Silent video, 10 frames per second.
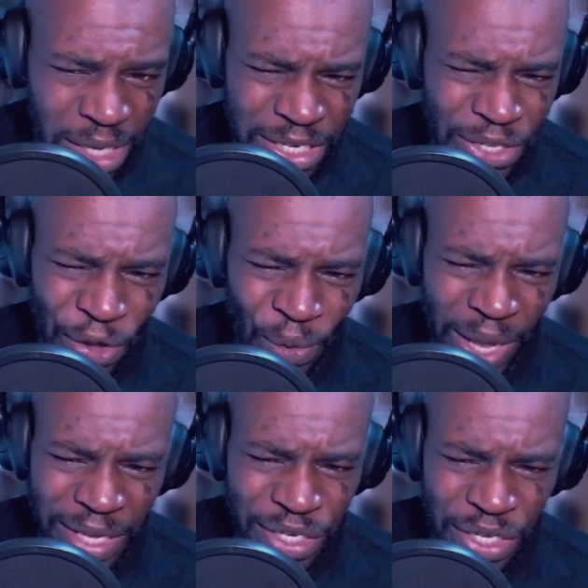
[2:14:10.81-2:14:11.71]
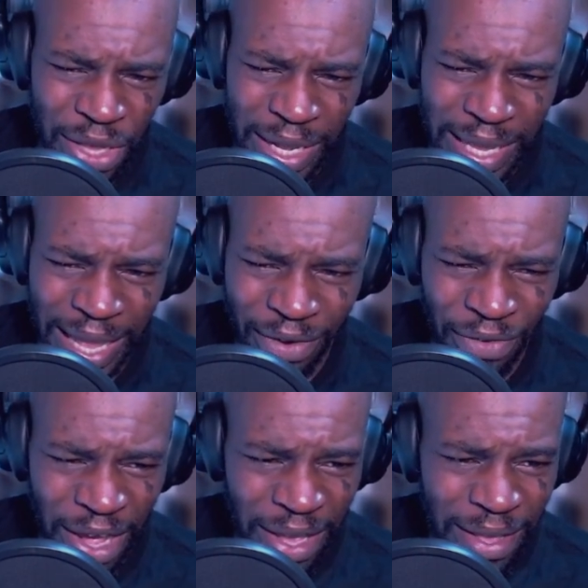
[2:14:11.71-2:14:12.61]
There's no way she's gonna get it
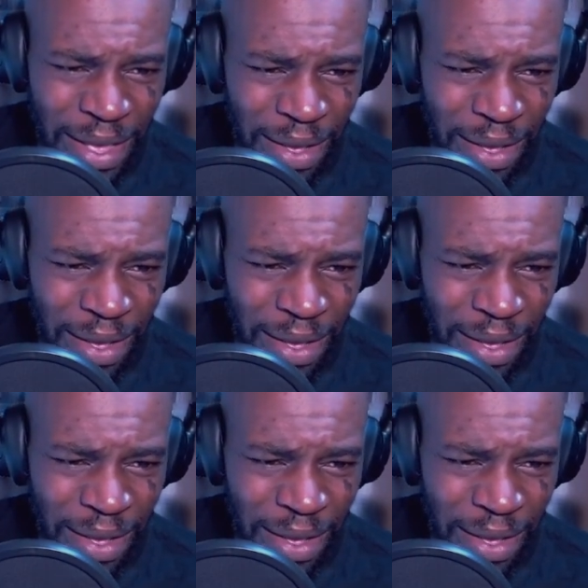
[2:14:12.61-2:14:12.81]
right.